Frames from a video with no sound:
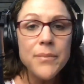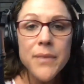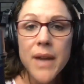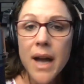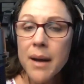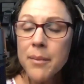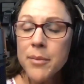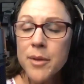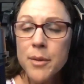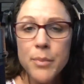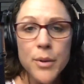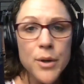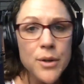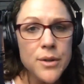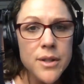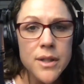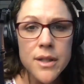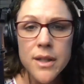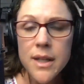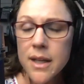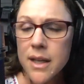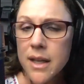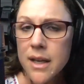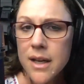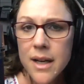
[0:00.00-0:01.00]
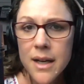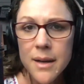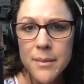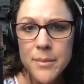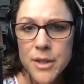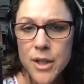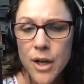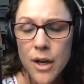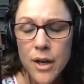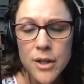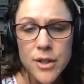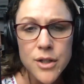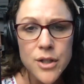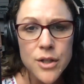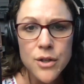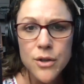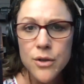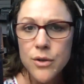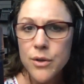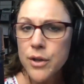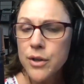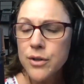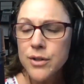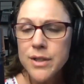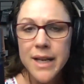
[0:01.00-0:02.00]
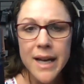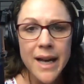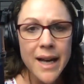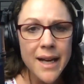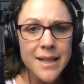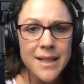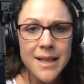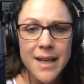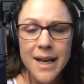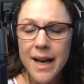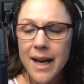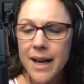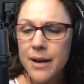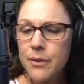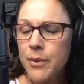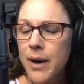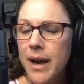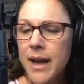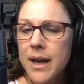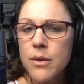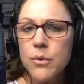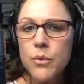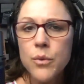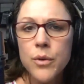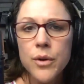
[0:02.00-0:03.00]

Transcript: I'm the person that you come talk to, your dad and I, right?